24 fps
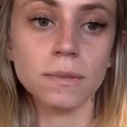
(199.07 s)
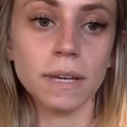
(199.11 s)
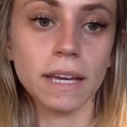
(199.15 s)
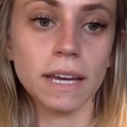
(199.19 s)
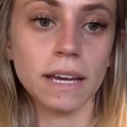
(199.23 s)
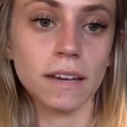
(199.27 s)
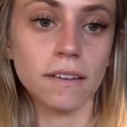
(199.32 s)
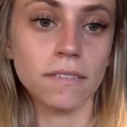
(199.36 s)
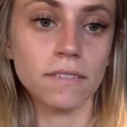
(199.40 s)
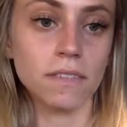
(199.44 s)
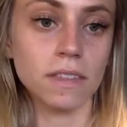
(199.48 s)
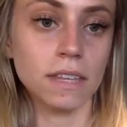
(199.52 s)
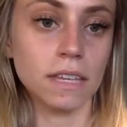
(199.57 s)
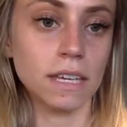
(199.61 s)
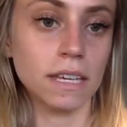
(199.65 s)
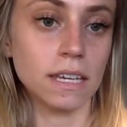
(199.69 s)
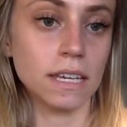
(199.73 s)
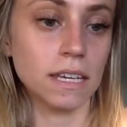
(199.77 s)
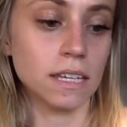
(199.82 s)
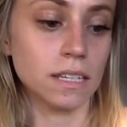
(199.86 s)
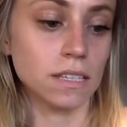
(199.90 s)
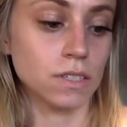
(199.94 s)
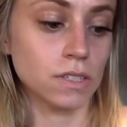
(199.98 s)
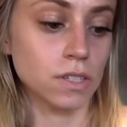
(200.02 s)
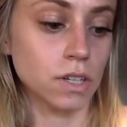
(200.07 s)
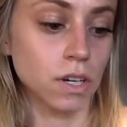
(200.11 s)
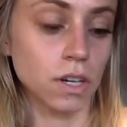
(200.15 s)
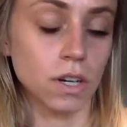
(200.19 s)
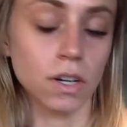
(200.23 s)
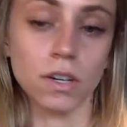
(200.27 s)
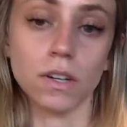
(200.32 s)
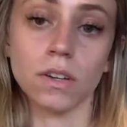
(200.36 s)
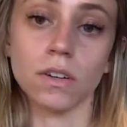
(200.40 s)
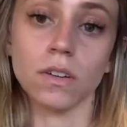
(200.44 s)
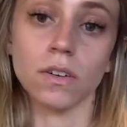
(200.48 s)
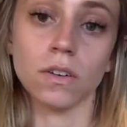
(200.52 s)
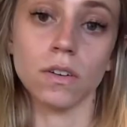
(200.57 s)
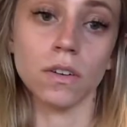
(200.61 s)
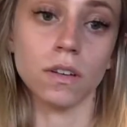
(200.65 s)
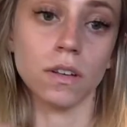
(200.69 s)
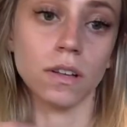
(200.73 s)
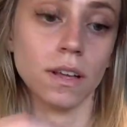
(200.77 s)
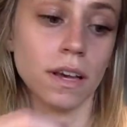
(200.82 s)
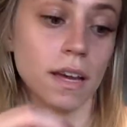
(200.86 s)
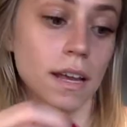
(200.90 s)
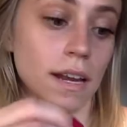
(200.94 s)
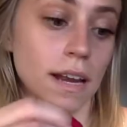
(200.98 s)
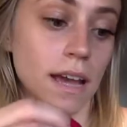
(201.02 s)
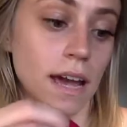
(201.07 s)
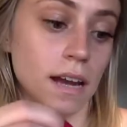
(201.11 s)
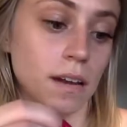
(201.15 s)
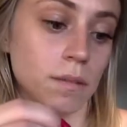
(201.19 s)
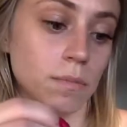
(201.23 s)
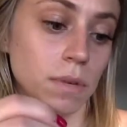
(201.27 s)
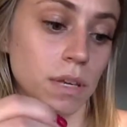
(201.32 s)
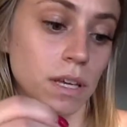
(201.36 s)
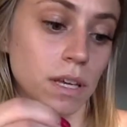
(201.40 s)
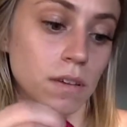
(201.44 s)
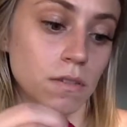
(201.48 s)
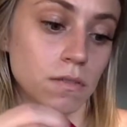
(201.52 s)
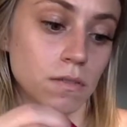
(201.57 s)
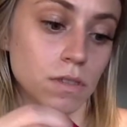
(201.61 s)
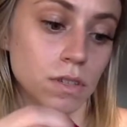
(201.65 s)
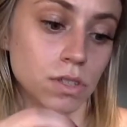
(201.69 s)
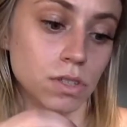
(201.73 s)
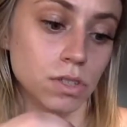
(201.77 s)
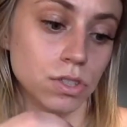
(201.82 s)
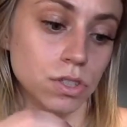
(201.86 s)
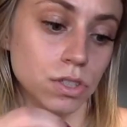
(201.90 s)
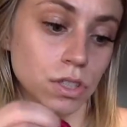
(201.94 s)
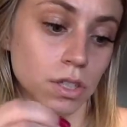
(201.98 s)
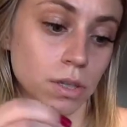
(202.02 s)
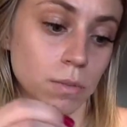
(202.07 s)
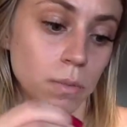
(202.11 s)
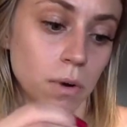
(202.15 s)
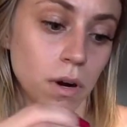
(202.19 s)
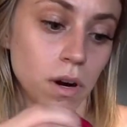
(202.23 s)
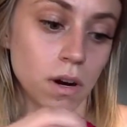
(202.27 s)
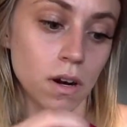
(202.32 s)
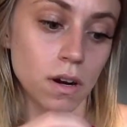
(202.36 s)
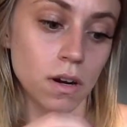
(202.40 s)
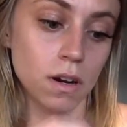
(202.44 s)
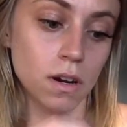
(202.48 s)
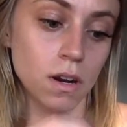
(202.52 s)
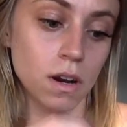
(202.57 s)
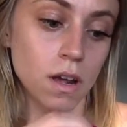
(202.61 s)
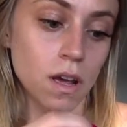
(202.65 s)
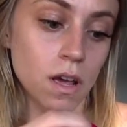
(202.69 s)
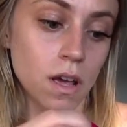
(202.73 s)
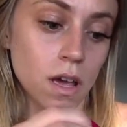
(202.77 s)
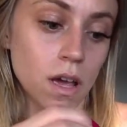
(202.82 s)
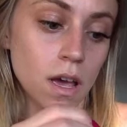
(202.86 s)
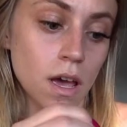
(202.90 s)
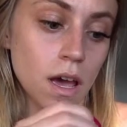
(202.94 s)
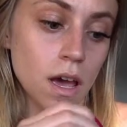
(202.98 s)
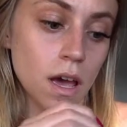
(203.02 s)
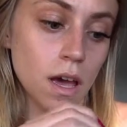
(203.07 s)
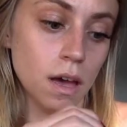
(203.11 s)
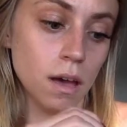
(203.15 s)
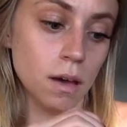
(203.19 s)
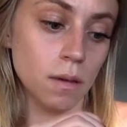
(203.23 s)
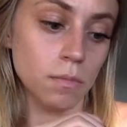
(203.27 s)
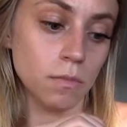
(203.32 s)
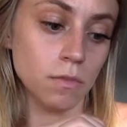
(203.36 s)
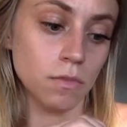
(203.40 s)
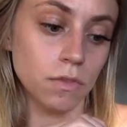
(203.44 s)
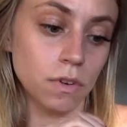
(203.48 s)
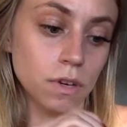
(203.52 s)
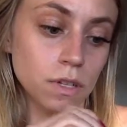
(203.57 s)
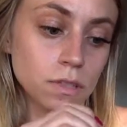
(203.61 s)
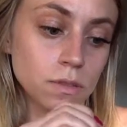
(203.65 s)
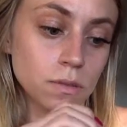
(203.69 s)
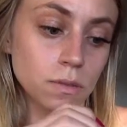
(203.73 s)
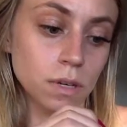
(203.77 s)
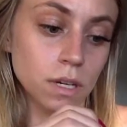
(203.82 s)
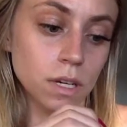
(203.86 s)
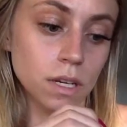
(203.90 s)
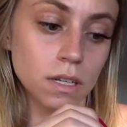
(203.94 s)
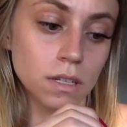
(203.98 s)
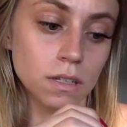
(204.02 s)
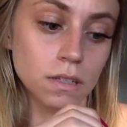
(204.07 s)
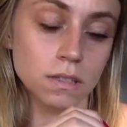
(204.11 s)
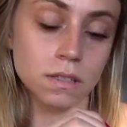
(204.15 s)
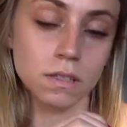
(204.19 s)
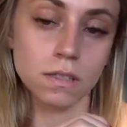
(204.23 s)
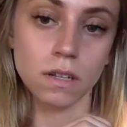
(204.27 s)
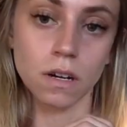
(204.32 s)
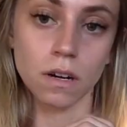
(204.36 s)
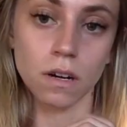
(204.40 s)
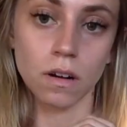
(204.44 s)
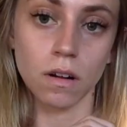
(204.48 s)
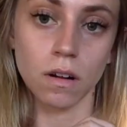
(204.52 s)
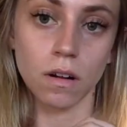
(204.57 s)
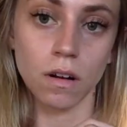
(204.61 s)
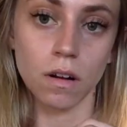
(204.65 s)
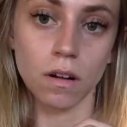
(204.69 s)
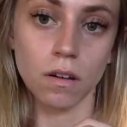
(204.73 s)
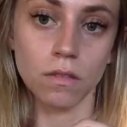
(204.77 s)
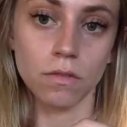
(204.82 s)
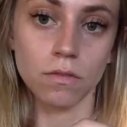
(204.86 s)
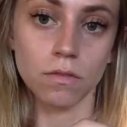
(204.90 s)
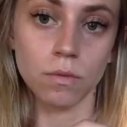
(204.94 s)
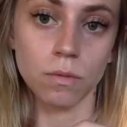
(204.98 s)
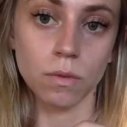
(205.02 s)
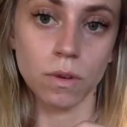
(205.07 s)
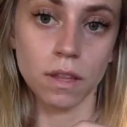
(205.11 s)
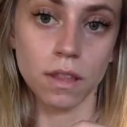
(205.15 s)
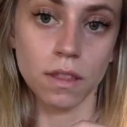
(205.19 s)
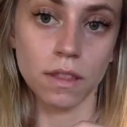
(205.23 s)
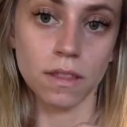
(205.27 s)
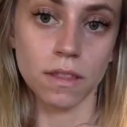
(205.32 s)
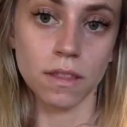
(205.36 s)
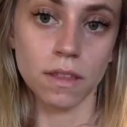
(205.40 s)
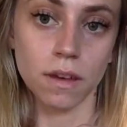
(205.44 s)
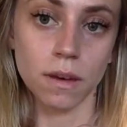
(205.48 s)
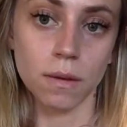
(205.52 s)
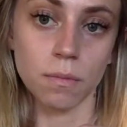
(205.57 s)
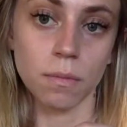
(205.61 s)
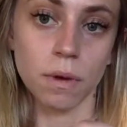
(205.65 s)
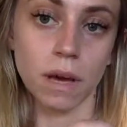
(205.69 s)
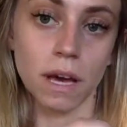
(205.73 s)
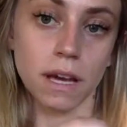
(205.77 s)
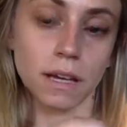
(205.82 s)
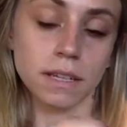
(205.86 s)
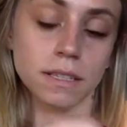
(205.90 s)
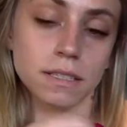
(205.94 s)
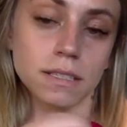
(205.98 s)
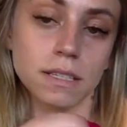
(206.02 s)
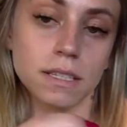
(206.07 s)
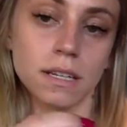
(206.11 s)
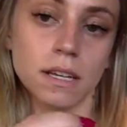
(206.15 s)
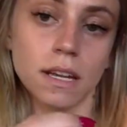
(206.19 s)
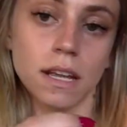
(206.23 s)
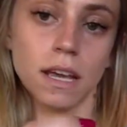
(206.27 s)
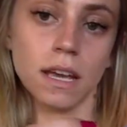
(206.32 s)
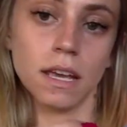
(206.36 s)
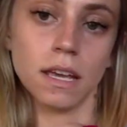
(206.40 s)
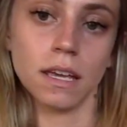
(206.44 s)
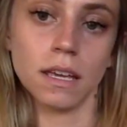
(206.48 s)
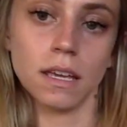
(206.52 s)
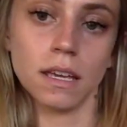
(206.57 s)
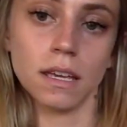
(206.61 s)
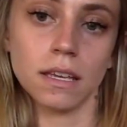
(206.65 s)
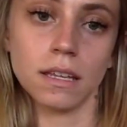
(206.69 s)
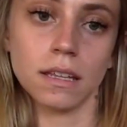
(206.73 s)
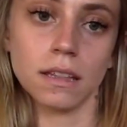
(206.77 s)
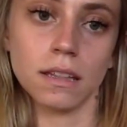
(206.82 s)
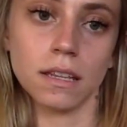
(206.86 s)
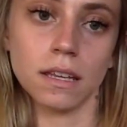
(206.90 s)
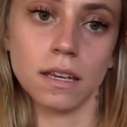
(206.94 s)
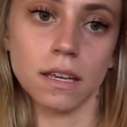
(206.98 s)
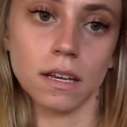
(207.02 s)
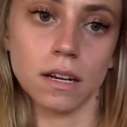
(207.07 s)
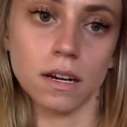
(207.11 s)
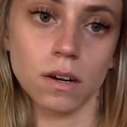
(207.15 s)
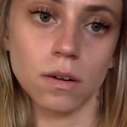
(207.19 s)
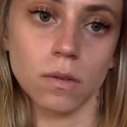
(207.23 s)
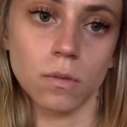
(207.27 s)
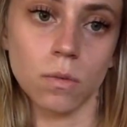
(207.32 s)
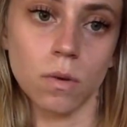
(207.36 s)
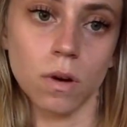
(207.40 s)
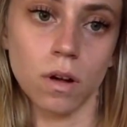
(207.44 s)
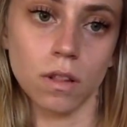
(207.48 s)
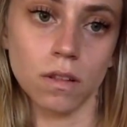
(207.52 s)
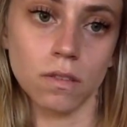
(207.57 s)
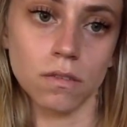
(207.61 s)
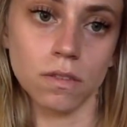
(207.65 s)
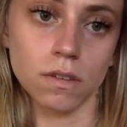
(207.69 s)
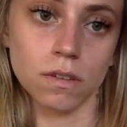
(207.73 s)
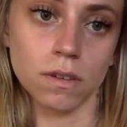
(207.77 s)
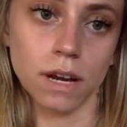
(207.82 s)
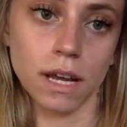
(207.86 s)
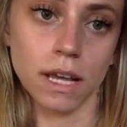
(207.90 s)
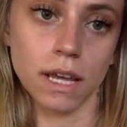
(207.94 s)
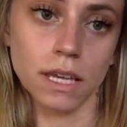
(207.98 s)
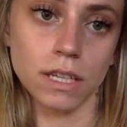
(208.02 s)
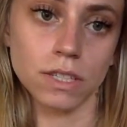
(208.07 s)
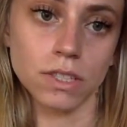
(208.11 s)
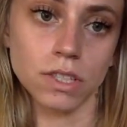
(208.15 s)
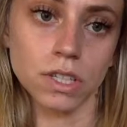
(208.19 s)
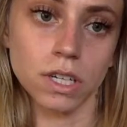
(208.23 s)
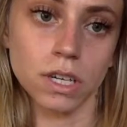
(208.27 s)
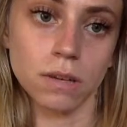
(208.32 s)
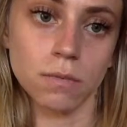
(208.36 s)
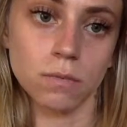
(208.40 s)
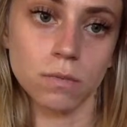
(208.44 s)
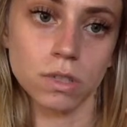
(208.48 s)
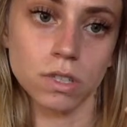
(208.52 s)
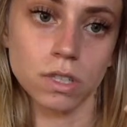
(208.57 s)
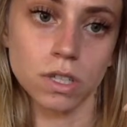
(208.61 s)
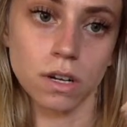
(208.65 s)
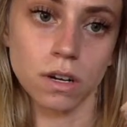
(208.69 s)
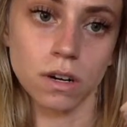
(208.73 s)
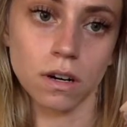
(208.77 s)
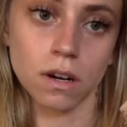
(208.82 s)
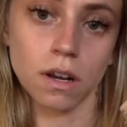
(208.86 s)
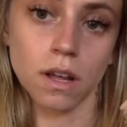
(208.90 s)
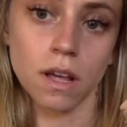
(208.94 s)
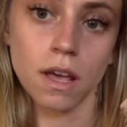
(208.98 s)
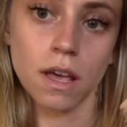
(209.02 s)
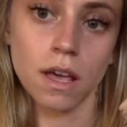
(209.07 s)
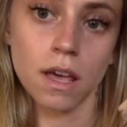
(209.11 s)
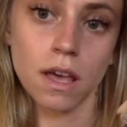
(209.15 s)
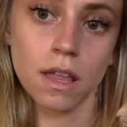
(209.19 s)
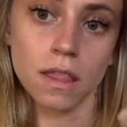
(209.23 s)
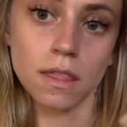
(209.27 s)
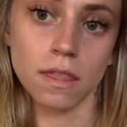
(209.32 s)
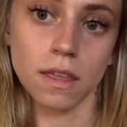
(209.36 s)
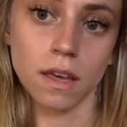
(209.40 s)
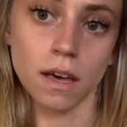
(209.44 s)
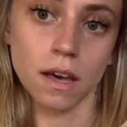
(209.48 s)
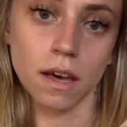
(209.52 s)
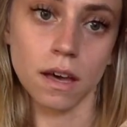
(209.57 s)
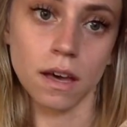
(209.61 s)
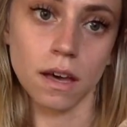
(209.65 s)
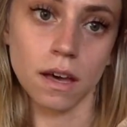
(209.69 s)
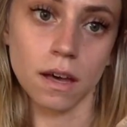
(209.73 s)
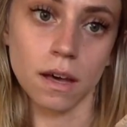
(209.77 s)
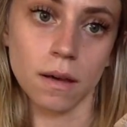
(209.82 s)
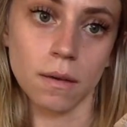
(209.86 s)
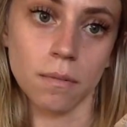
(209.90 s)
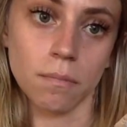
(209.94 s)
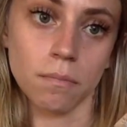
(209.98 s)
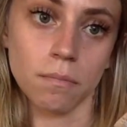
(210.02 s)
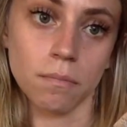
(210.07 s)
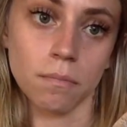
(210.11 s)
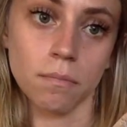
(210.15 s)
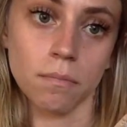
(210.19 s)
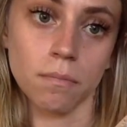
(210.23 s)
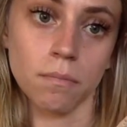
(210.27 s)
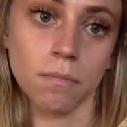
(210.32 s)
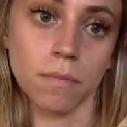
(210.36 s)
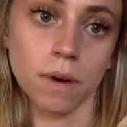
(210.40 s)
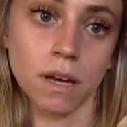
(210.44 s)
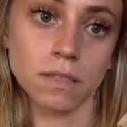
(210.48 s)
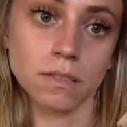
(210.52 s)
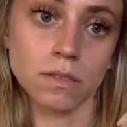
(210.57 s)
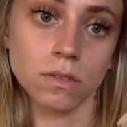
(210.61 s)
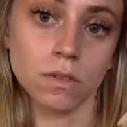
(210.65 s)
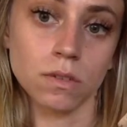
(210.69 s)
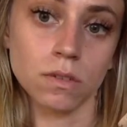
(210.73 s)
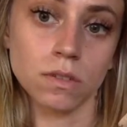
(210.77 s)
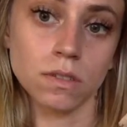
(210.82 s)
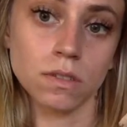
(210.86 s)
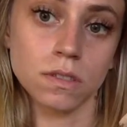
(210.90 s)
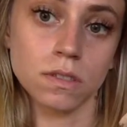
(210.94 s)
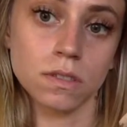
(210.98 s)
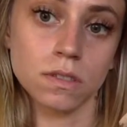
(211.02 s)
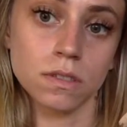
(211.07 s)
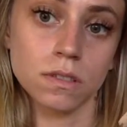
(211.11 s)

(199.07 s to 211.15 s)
we have the internal anatomy of the sheep heart. First we're going to start off with the pectinae in the inner wall of the right atrium, which are the muscles